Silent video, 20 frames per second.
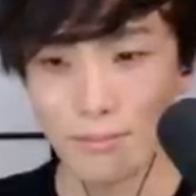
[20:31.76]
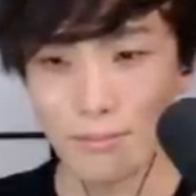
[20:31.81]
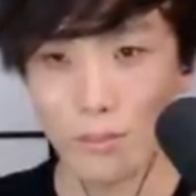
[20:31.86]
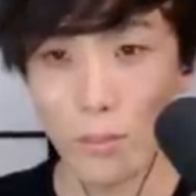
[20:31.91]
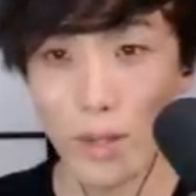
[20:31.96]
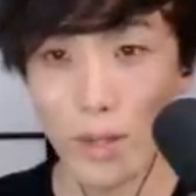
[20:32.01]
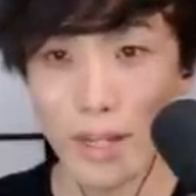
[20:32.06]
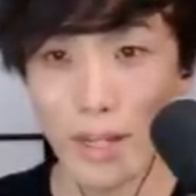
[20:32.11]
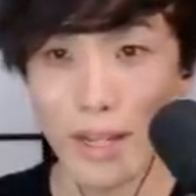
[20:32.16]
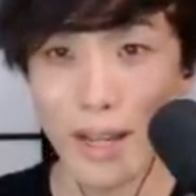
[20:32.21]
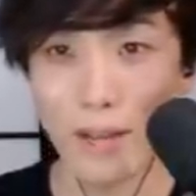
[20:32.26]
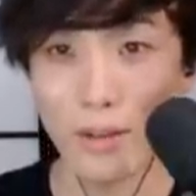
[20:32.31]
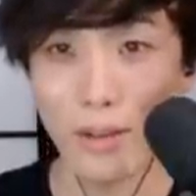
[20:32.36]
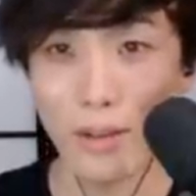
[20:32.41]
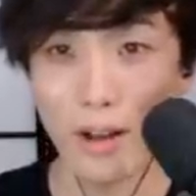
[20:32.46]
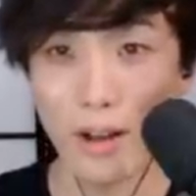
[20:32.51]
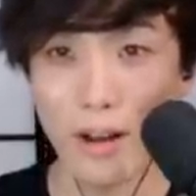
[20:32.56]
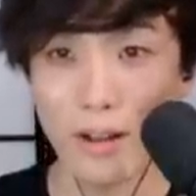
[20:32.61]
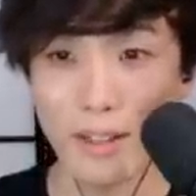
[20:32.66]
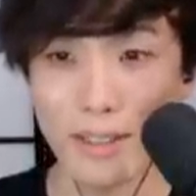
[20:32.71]
Wait, how
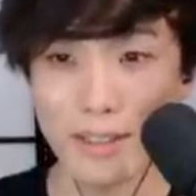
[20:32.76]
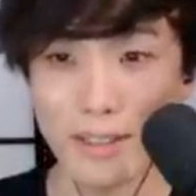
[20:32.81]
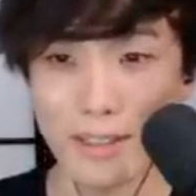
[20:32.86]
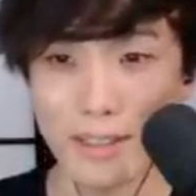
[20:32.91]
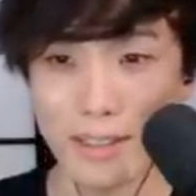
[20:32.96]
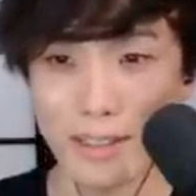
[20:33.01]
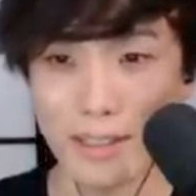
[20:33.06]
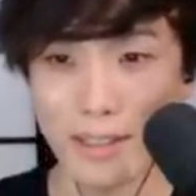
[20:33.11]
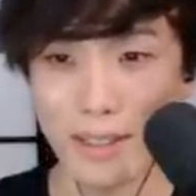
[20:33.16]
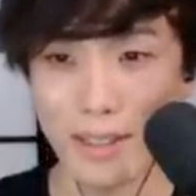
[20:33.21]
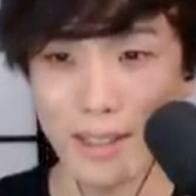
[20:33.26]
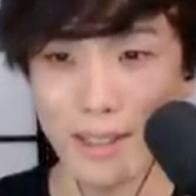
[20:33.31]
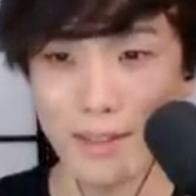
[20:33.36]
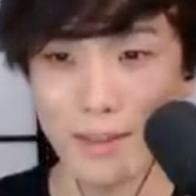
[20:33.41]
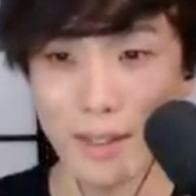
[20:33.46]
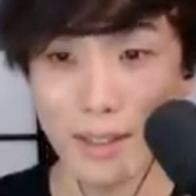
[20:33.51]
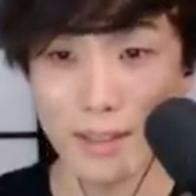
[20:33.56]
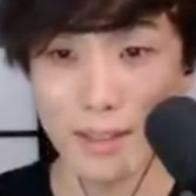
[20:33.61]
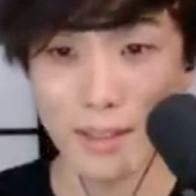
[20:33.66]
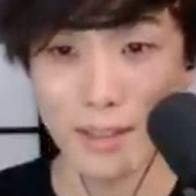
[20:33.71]
long is this thing?
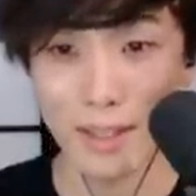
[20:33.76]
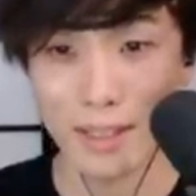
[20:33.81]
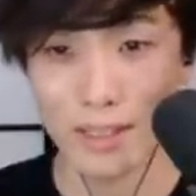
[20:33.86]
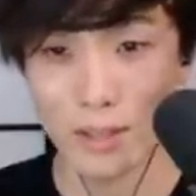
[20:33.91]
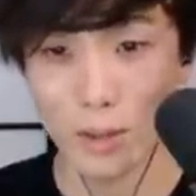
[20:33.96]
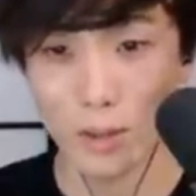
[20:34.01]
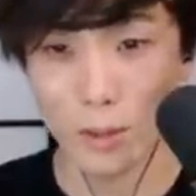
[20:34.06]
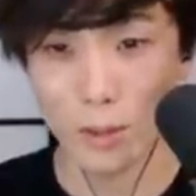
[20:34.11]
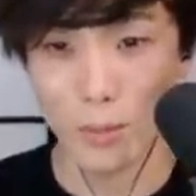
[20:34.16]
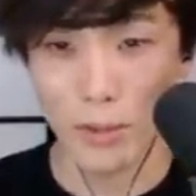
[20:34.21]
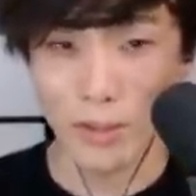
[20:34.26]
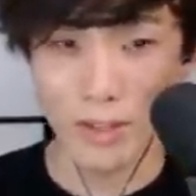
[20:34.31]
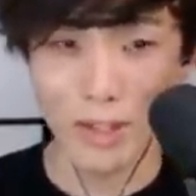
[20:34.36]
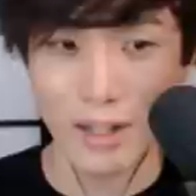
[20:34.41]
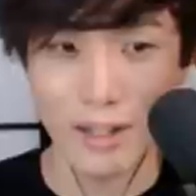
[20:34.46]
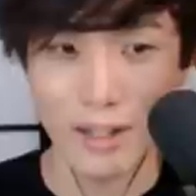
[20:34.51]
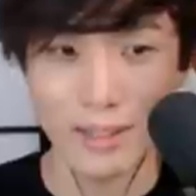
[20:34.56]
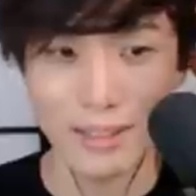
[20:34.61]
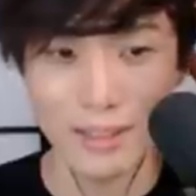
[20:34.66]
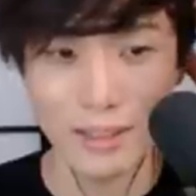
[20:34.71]
That's like super
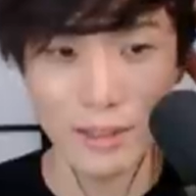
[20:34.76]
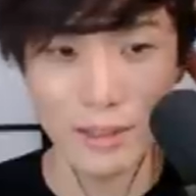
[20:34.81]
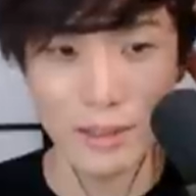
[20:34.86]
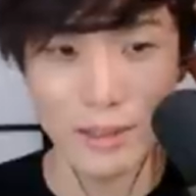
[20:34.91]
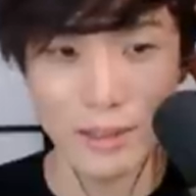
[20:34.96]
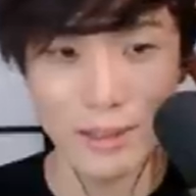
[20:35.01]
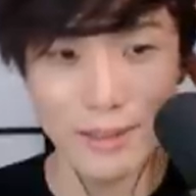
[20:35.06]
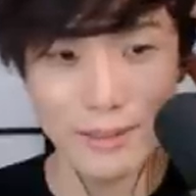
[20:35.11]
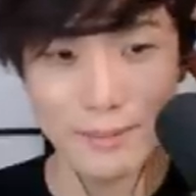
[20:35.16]
long too.